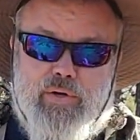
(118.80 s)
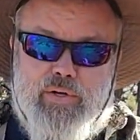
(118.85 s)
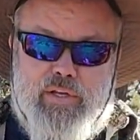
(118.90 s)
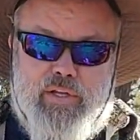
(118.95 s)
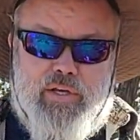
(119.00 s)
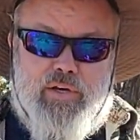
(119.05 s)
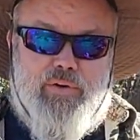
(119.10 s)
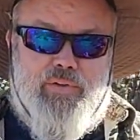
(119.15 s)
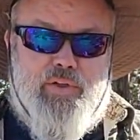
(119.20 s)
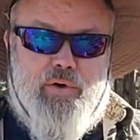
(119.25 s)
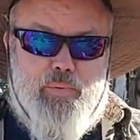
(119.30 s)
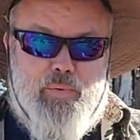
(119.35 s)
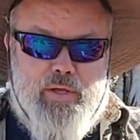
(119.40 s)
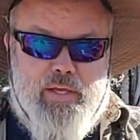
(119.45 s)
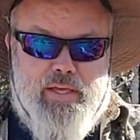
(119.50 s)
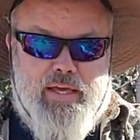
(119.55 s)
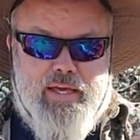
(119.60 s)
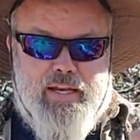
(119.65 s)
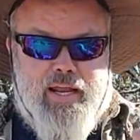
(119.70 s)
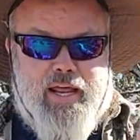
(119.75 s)
deal that we
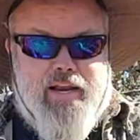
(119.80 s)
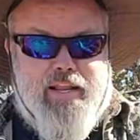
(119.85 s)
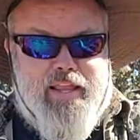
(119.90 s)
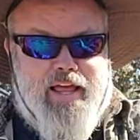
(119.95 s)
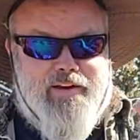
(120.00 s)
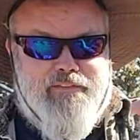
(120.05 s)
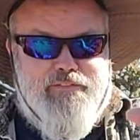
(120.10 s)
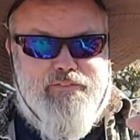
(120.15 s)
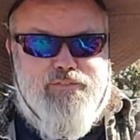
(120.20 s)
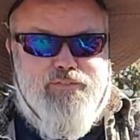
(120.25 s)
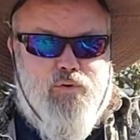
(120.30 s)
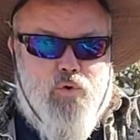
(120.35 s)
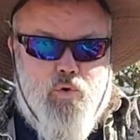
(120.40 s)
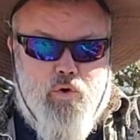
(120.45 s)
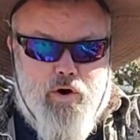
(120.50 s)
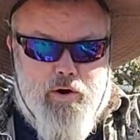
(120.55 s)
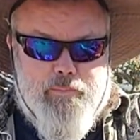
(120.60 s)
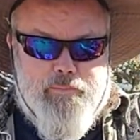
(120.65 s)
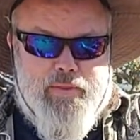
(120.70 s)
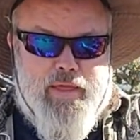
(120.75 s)
get out of that
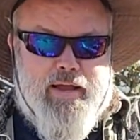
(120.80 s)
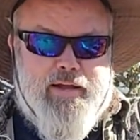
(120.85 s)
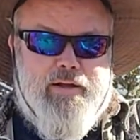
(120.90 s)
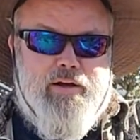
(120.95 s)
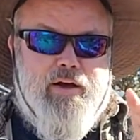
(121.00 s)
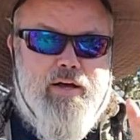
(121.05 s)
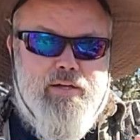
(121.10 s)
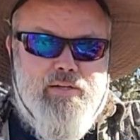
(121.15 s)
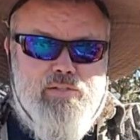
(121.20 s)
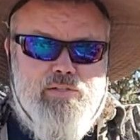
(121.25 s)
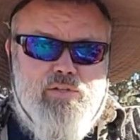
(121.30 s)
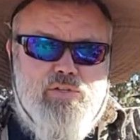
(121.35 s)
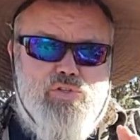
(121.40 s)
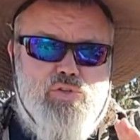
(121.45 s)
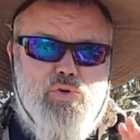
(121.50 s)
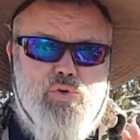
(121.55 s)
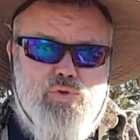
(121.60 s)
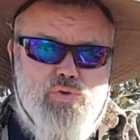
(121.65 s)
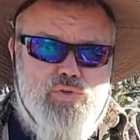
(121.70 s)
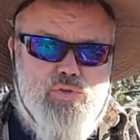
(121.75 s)
form, that
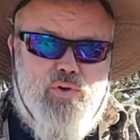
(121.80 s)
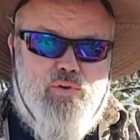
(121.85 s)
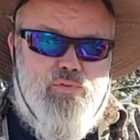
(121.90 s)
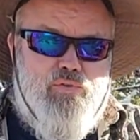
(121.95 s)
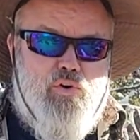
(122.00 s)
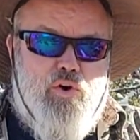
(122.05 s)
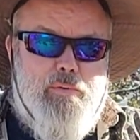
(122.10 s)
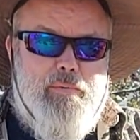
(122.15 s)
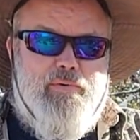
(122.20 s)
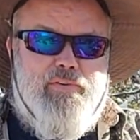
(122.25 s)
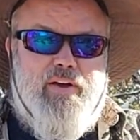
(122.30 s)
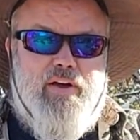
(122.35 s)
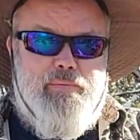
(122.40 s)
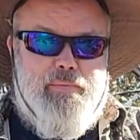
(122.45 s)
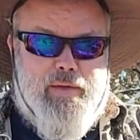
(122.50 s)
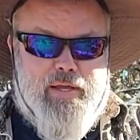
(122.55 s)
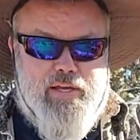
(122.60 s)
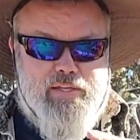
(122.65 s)
constitutional form of government,